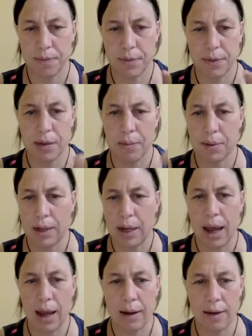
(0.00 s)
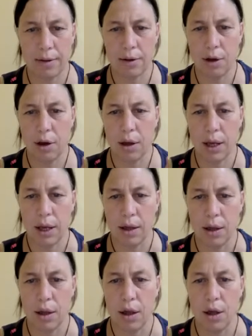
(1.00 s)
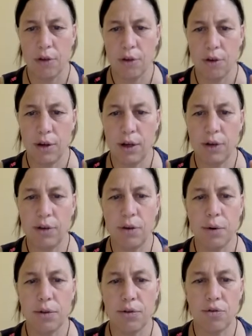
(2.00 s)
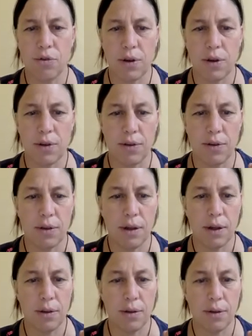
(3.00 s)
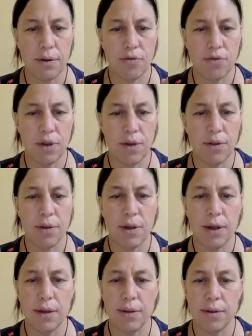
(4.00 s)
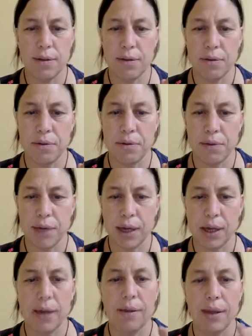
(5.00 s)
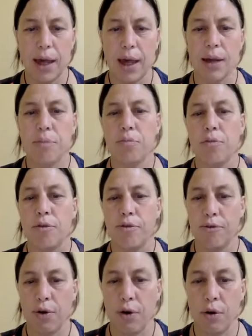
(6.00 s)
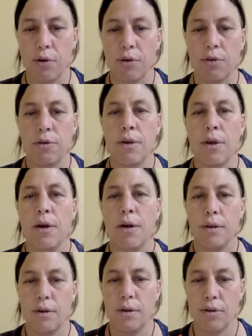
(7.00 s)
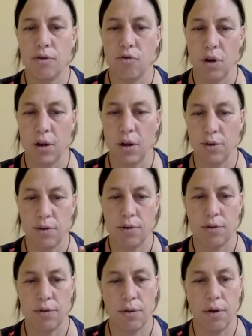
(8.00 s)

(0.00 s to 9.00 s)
Keep it light. Okay, so you need to know what a stressor is. A stressor is the thing that provokes the stress.